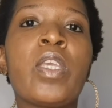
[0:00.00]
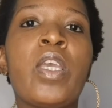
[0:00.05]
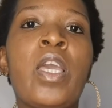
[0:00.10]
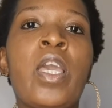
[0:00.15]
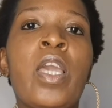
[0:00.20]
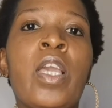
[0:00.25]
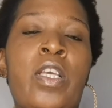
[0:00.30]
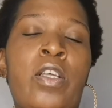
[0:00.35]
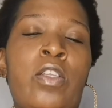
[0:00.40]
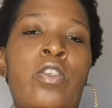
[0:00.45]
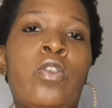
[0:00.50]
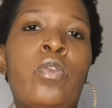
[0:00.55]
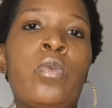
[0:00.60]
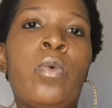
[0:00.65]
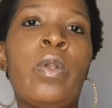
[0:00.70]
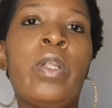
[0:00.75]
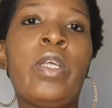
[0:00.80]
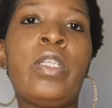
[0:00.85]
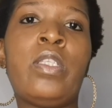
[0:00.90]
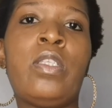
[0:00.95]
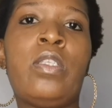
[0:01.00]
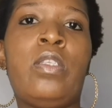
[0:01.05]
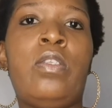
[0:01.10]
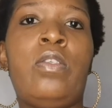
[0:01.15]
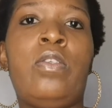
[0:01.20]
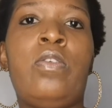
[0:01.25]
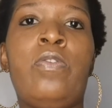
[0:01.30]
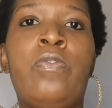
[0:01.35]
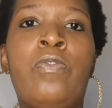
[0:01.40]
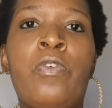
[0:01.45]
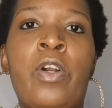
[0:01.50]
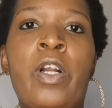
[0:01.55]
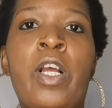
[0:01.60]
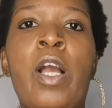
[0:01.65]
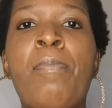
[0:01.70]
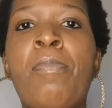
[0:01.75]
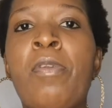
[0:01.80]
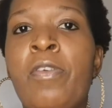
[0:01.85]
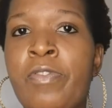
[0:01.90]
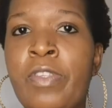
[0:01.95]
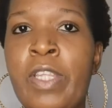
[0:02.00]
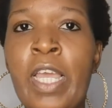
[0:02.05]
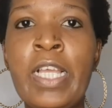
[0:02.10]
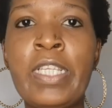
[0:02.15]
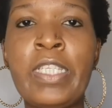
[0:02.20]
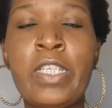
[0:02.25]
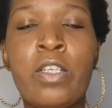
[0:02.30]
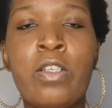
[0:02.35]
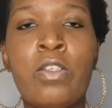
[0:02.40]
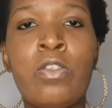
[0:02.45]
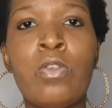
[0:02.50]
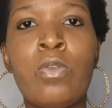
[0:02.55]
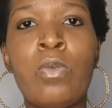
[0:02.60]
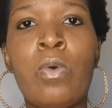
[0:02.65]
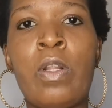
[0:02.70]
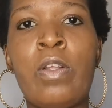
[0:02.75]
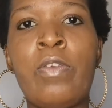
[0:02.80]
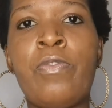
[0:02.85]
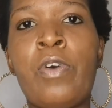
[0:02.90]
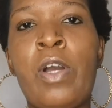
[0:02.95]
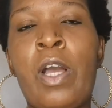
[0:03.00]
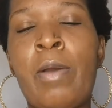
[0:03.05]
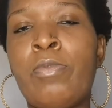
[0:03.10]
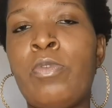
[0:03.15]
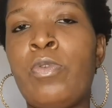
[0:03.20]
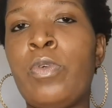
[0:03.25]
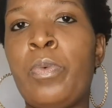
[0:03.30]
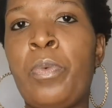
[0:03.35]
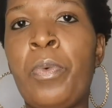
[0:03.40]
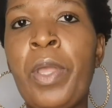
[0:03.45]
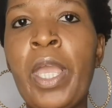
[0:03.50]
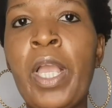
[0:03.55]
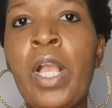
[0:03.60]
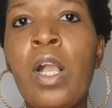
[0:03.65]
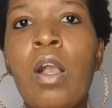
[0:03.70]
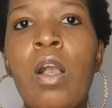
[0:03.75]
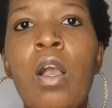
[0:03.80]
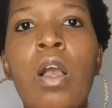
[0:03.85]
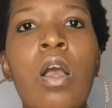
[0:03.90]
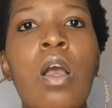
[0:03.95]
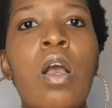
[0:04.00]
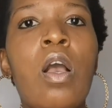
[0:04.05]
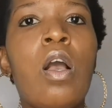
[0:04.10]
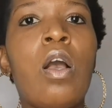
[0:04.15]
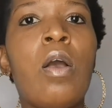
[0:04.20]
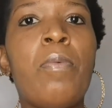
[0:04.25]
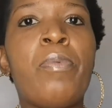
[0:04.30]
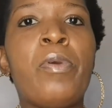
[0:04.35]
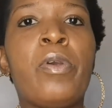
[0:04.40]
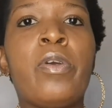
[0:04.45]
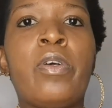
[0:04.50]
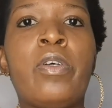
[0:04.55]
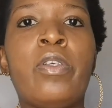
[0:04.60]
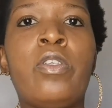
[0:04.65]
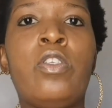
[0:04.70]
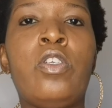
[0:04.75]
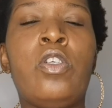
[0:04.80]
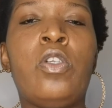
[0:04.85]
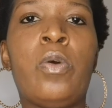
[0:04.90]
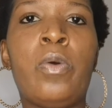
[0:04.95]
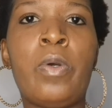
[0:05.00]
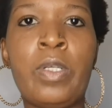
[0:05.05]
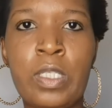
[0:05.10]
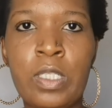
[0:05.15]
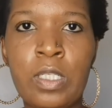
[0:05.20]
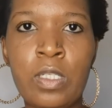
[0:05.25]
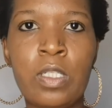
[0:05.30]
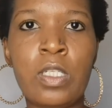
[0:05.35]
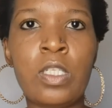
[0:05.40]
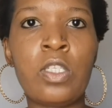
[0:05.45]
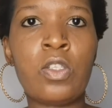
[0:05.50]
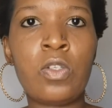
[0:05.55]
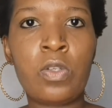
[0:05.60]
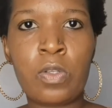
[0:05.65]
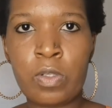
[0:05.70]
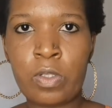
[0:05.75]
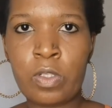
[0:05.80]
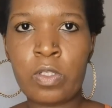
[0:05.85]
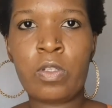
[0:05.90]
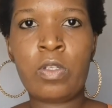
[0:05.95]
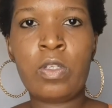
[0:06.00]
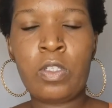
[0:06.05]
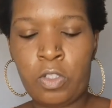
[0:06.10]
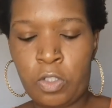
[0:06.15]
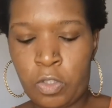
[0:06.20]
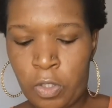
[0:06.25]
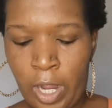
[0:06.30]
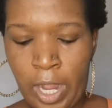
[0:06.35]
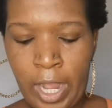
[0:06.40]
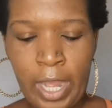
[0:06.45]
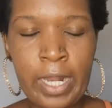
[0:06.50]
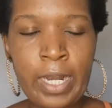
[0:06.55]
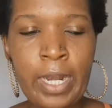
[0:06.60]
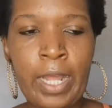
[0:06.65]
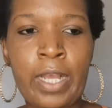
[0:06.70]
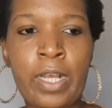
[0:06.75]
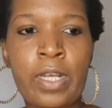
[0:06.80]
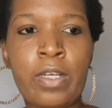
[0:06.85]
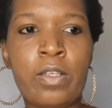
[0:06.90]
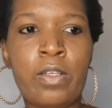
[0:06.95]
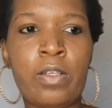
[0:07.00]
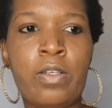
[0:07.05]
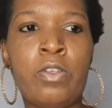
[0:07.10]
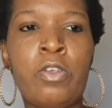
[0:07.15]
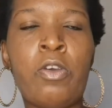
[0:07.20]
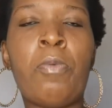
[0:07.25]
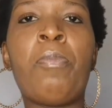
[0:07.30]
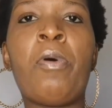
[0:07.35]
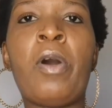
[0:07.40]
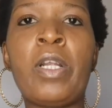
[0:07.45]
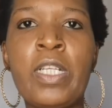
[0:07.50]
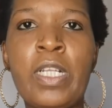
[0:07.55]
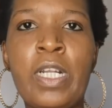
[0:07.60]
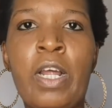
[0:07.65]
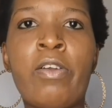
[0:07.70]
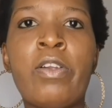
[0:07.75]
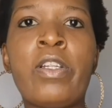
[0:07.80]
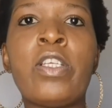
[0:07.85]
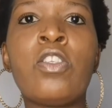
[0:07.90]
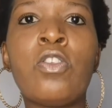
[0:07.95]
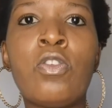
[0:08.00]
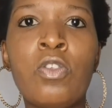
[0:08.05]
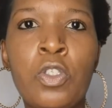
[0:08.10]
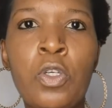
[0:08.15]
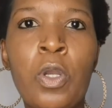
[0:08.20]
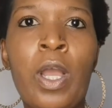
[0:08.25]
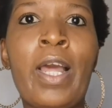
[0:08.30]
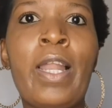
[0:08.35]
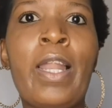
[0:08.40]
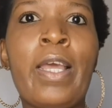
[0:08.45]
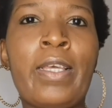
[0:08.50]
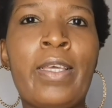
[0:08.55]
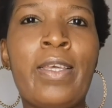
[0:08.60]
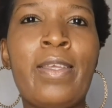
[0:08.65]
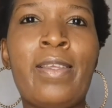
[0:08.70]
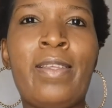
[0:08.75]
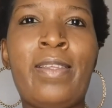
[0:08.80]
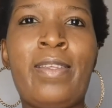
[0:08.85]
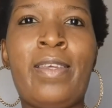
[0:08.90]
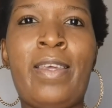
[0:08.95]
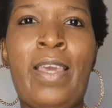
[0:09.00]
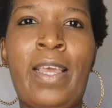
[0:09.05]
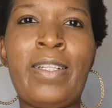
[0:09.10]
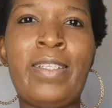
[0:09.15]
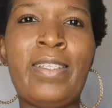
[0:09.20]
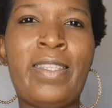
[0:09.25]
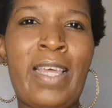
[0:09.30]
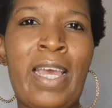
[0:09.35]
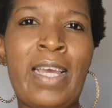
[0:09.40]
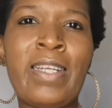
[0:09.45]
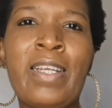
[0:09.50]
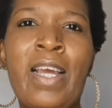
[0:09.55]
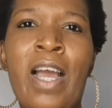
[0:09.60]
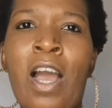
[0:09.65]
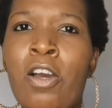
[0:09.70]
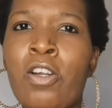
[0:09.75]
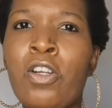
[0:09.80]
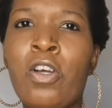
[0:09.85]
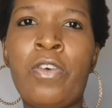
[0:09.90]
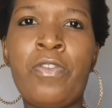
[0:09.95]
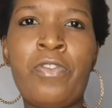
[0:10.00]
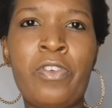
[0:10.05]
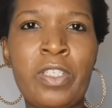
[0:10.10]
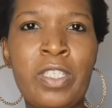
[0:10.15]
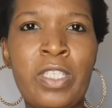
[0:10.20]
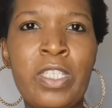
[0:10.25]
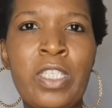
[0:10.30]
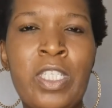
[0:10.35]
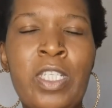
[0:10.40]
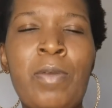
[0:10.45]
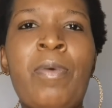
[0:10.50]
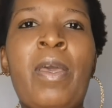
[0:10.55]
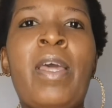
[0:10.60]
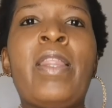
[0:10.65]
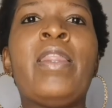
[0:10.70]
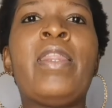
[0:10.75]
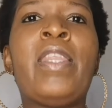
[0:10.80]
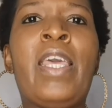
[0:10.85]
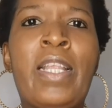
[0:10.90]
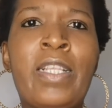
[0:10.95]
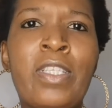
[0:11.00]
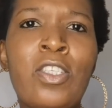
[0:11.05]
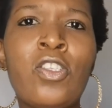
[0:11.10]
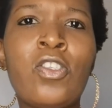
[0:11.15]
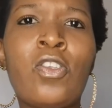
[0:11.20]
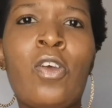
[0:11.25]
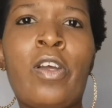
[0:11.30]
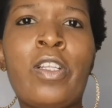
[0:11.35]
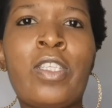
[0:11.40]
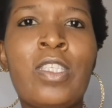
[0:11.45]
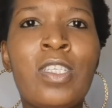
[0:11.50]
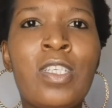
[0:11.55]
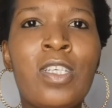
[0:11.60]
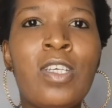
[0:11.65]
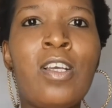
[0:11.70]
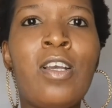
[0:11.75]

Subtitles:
It can stall it for a couple of days. It can stall it for up to a week, because it still needs to try, like your body now needs to try like get that out of your system and then start